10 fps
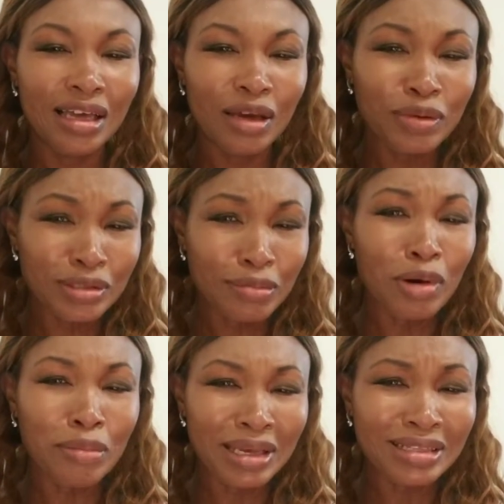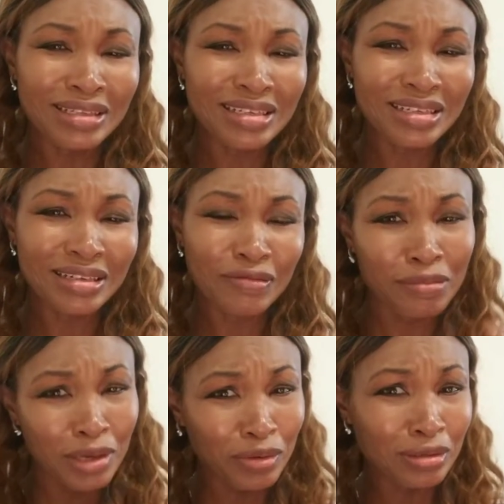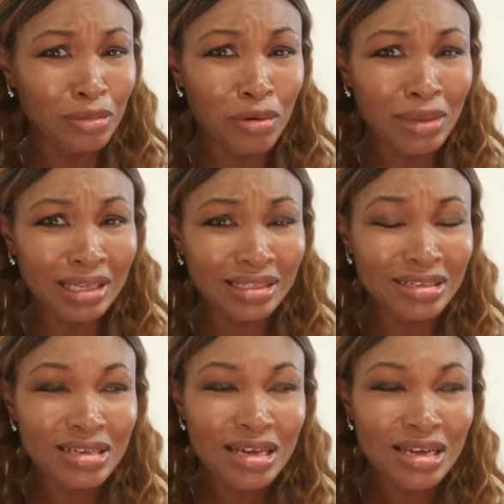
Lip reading: it was a moment. For me, it was a moment.